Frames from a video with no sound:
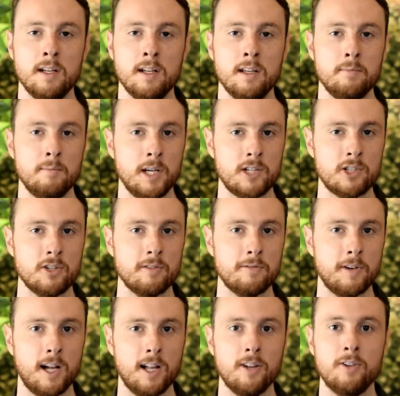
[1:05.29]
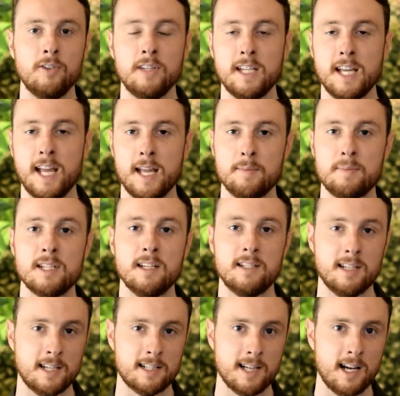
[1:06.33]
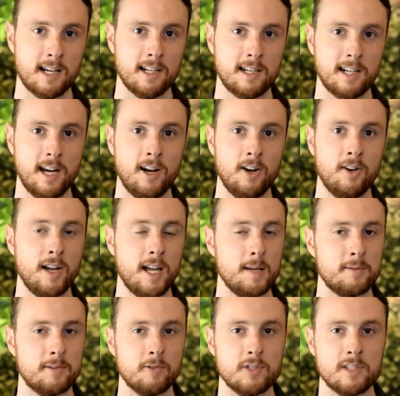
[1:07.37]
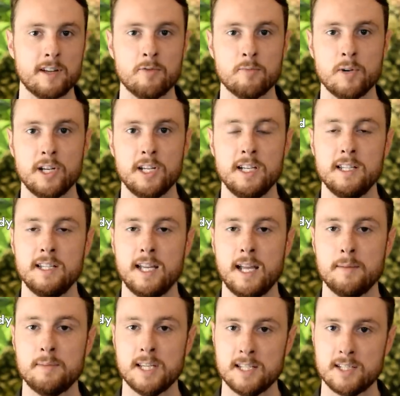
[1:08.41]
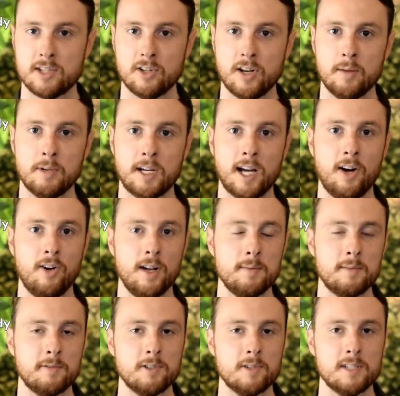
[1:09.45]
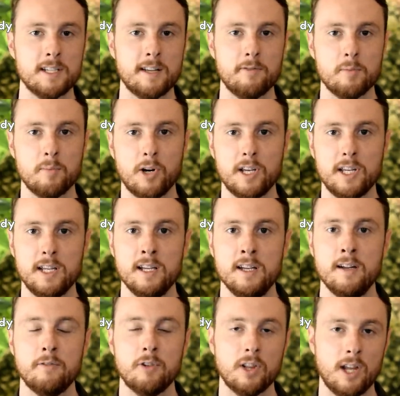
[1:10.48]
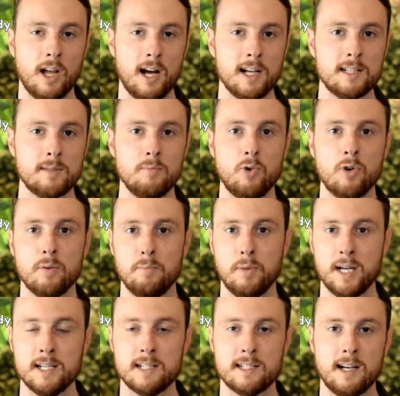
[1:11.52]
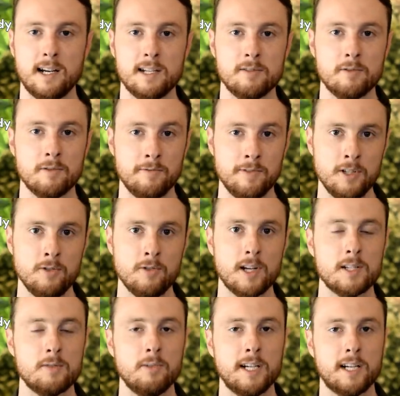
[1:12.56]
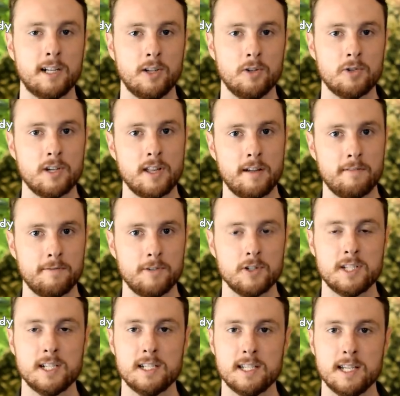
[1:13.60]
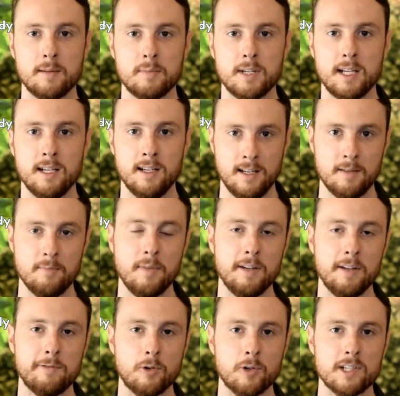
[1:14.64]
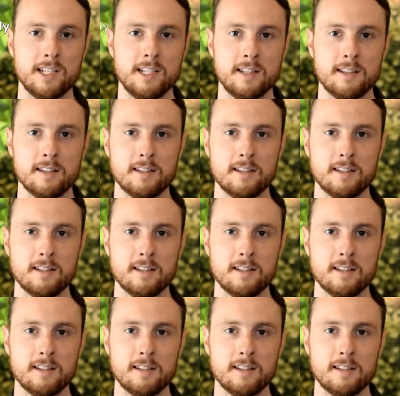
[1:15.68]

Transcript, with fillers: Make sure to follow the Apes TikTok account, Apes versus Everybody, the Apes Instagram account, Apes versus Everybody, for lots more bite-sized review as we get closer to that first exam date, May 14th.